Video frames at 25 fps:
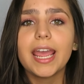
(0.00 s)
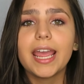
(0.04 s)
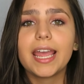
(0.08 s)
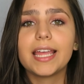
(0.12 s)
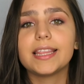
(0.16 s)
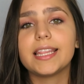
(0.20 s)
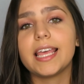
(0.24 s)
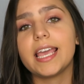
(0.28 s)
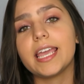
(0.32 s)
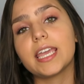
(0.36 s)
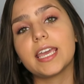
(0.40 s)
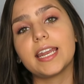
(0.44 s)

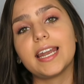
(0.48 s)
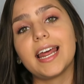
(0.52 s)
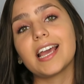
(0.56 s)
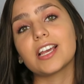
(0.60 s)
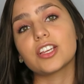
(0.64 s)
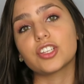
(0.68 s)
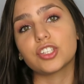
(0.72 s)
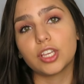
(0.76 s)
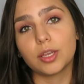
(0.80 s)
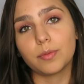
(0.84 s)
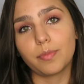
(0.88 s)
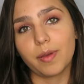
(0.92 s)
and they can
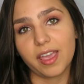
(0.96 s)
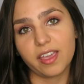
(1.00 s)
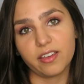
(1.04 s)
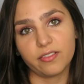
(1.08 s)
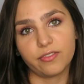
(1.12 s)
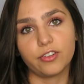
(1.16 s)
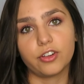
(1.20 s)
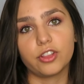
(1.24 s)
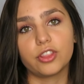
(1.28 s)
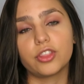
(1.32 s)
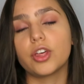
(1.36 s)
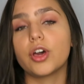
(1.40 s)
actually pay
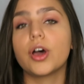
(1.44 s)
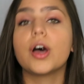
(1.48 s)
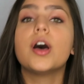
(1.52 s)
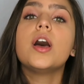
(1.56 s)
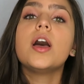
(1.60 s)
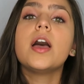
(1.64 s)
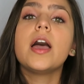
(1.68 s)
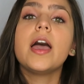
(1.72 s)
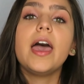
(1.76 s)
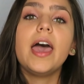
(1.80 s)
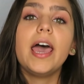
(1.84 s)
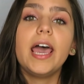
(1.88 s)
for the
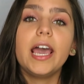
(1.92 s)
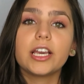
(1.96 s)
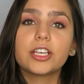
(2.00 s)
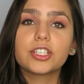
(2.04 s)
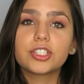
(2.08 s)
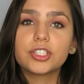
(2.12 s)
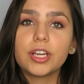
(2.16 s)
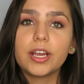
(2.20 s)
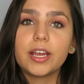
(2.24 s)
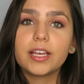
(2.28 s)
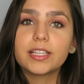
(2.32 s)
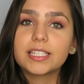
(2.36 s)

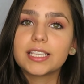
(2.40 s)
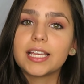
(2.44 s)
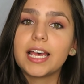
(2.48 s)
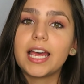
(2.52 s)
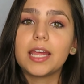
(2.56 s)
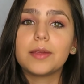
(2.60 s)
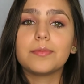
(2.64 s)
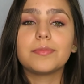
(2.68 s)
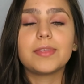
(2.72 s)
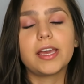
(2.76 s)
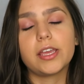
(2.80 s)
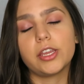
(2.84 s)
extra
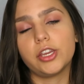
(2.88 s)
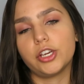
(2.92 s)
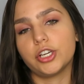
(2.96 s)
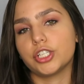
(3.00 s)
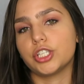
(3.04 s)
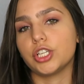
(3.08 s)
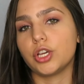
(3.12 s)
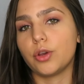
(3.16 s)
time that you're